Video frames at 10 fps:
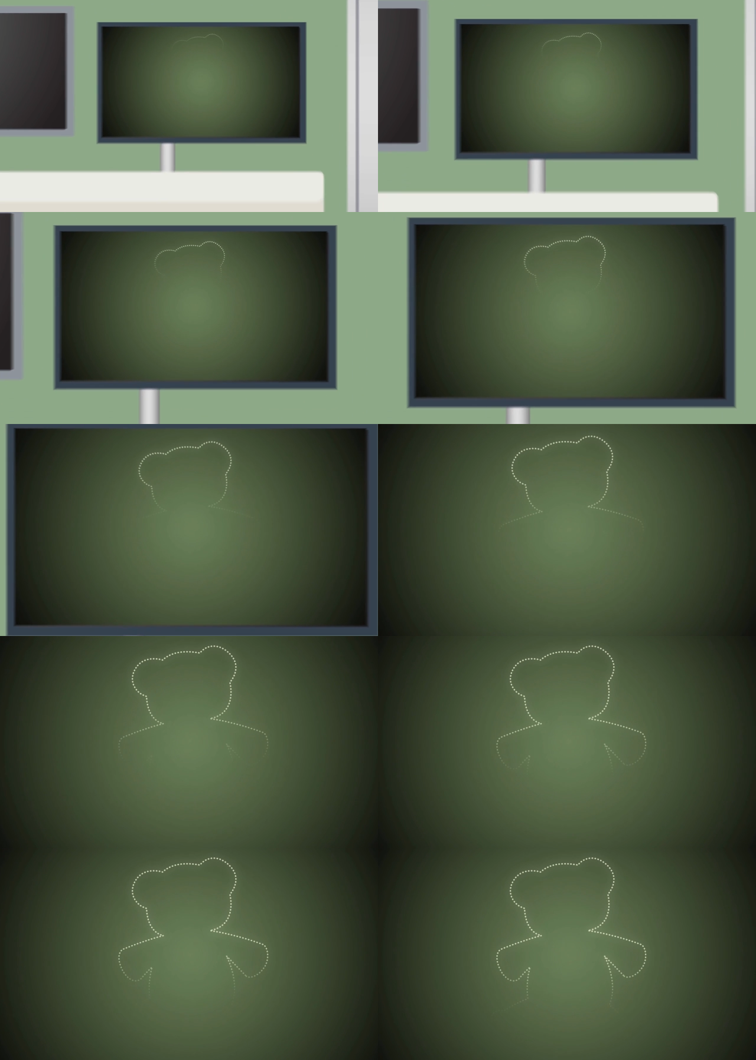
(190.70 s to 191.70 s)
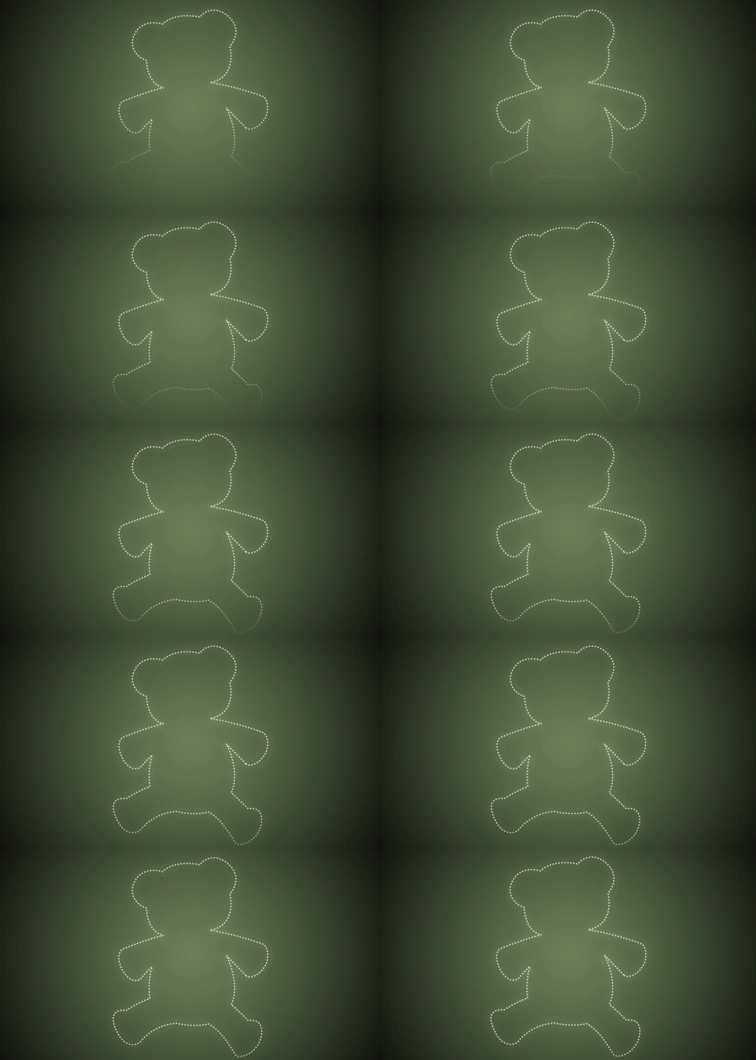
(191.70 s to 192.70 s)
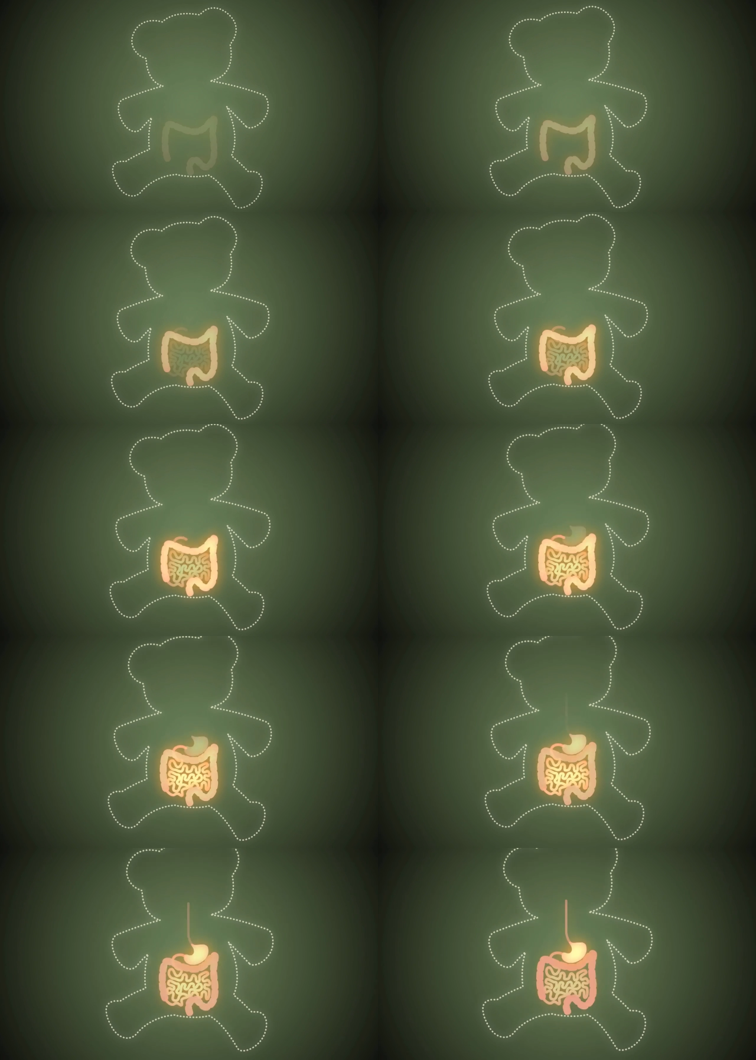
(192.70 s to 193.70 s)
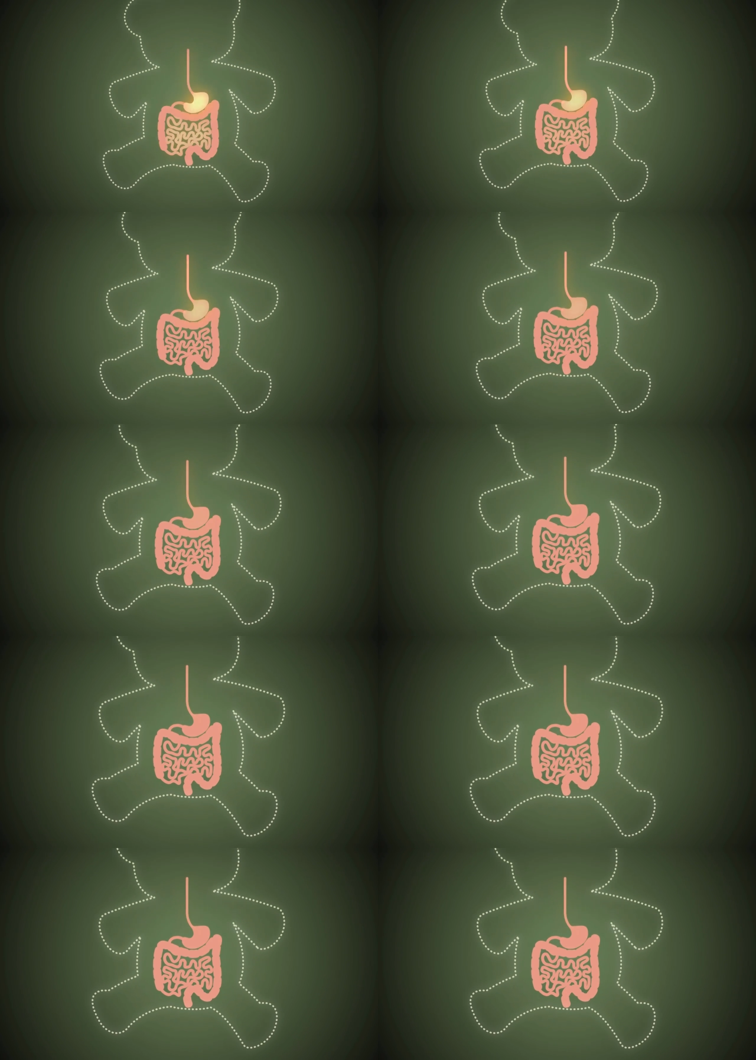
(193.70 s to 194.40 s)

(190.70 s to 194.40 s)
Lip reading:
No face is visible, so there are no lips to read.